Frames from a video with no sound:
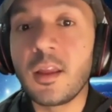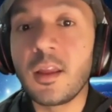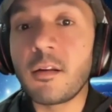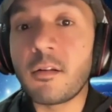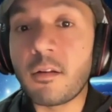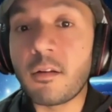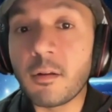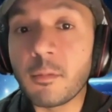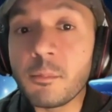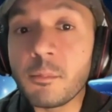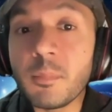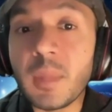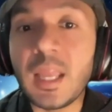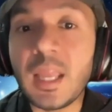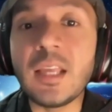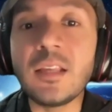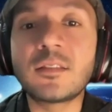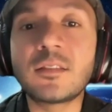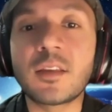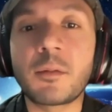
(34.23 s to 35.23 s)

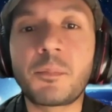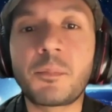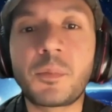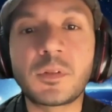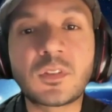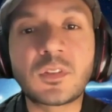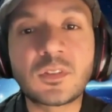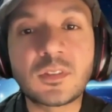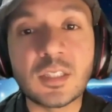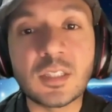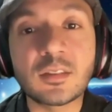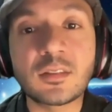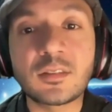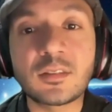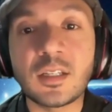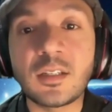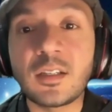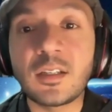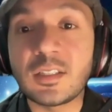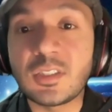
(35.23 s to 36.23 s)
remains a
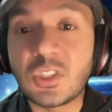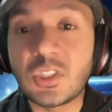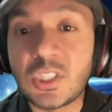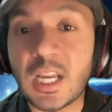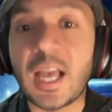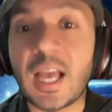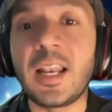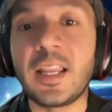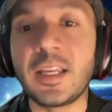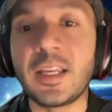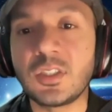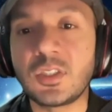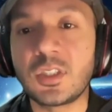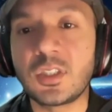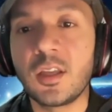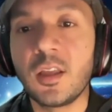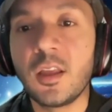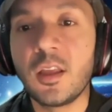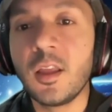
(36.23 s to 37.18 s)
persistent challenge.